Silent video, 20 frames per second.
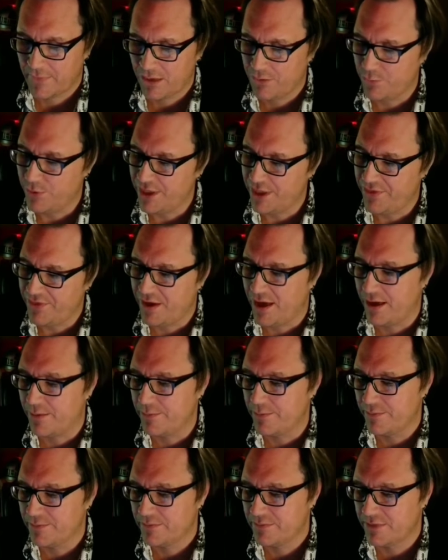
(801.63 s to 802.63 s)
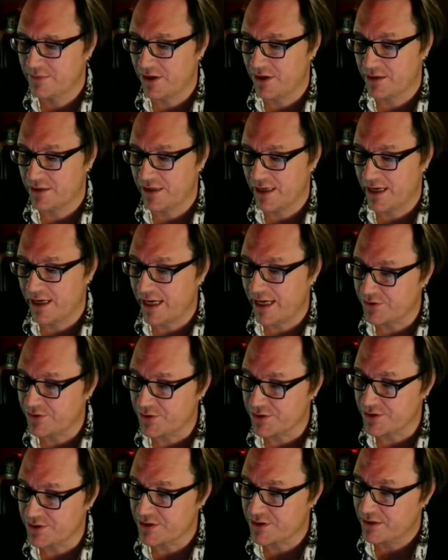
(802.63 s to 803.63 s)
With them, Dante
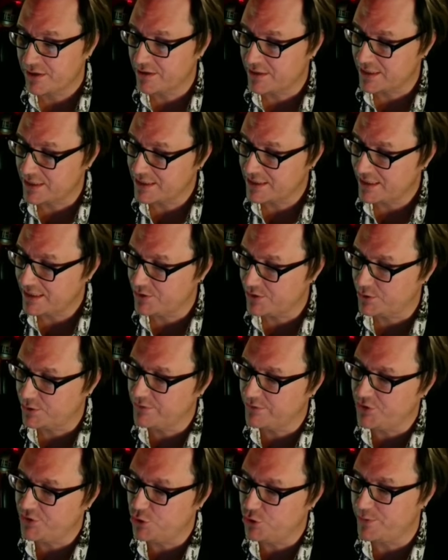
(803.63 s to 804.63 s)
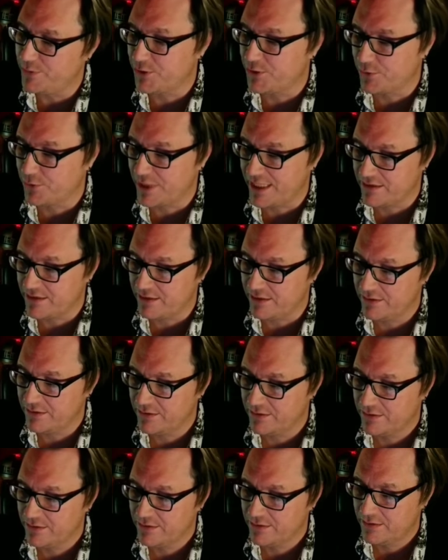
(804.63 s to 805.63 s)
enters the citadel of human reason,
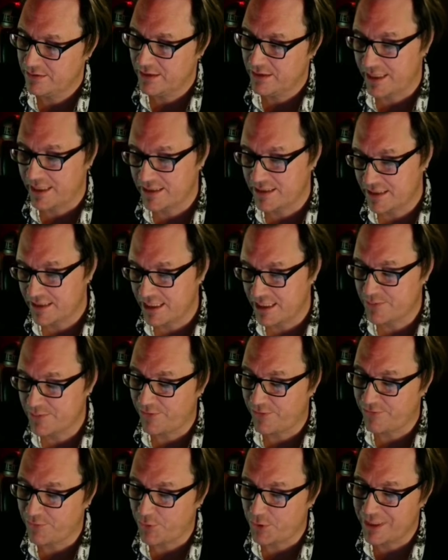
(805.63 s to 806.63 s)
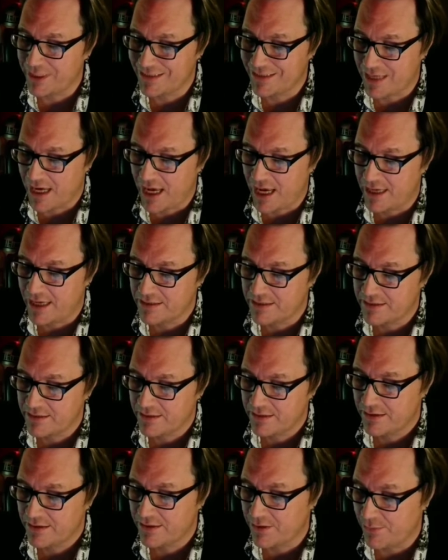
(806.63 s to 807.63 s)
and sees before his eyes
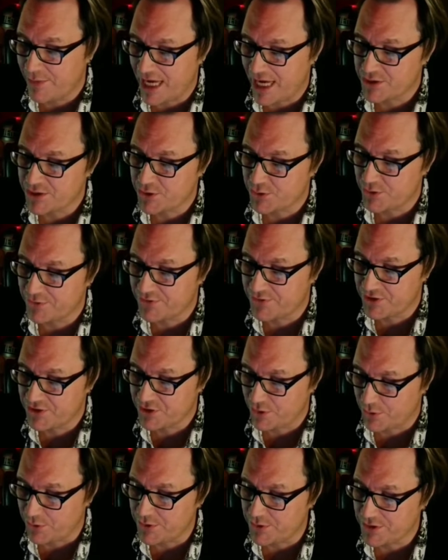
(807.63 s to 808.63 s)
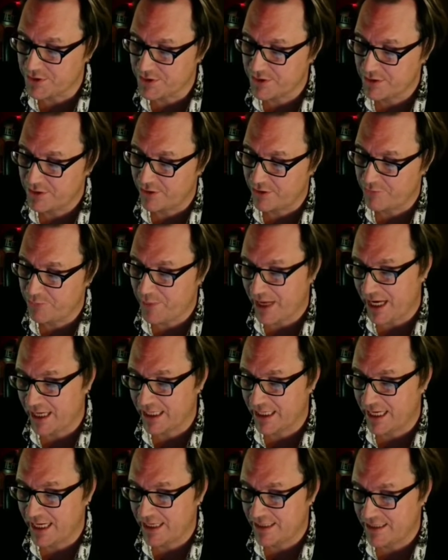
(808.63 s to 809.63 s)
the master of souls of
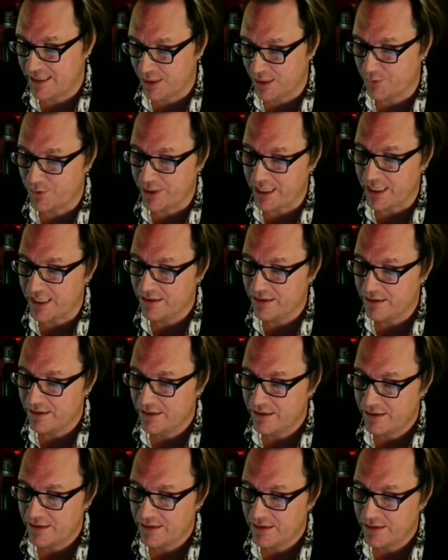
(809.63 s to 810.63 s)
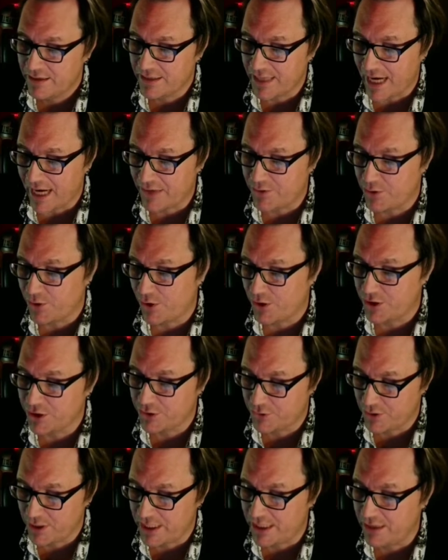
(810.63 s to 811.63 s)
pagan antiquity, gathered on a
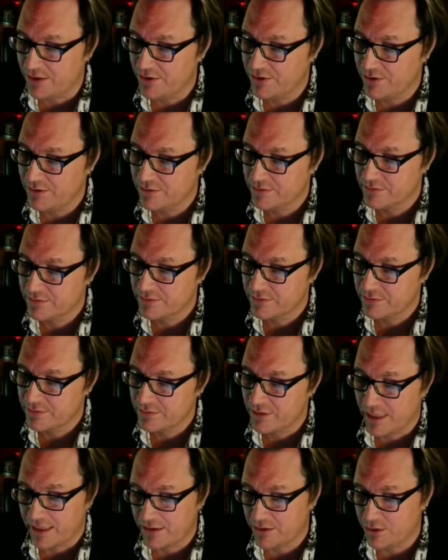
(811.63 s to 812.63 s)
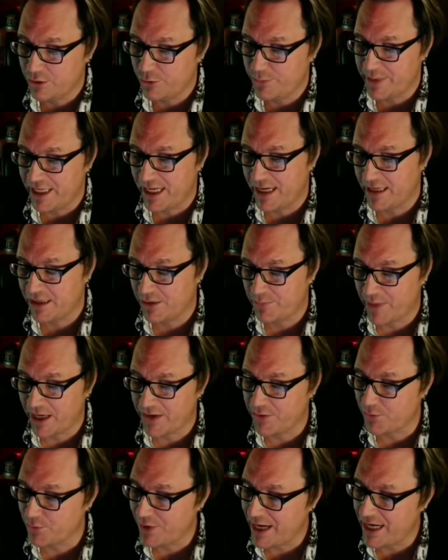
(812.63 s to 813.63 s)
green, and illuminated
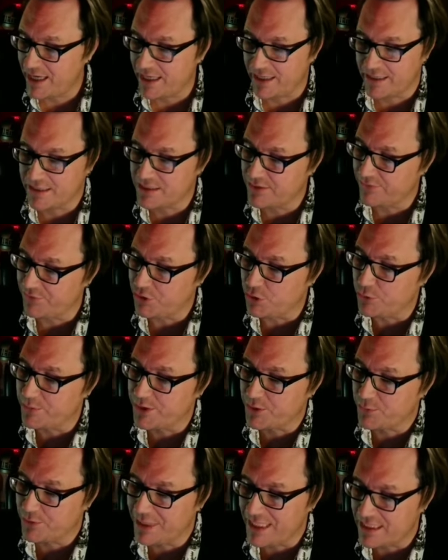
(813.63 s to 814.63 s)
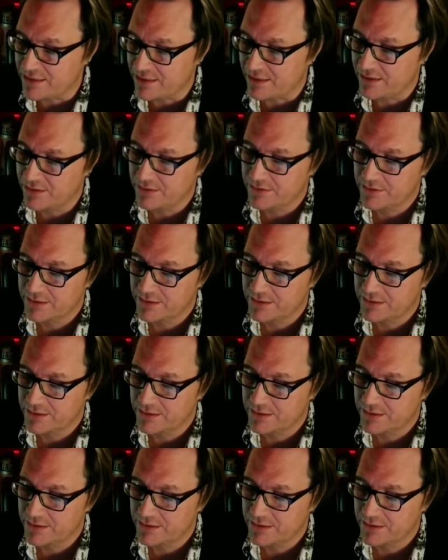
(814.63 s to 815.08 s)
by the radiance of human reason.